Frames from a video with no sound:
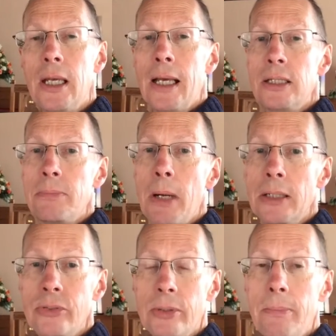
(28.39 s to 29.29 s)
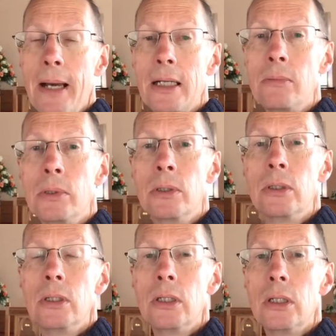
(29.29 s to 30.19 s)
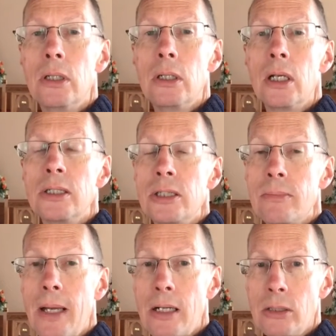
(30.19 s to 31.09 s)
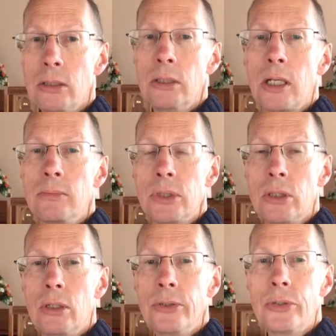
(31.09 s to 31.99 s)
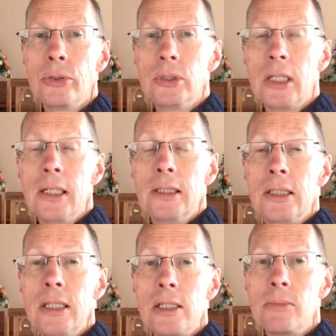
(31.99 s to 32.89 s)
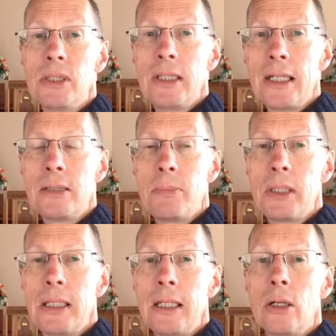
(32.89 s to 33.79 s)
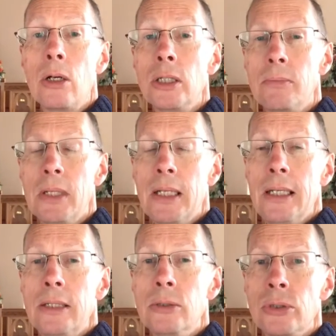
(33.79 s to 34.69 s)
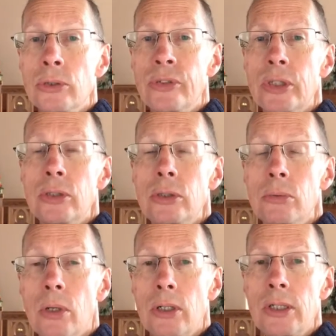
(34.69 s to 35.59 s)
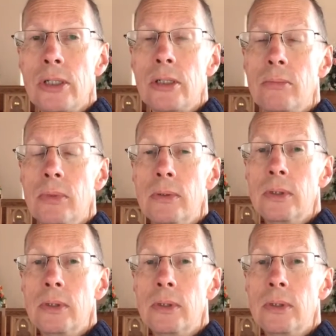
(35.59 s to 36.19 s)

And as part of the parable, a Samaritan comes along the road, sees him and takes pity on him. He goes over towards him.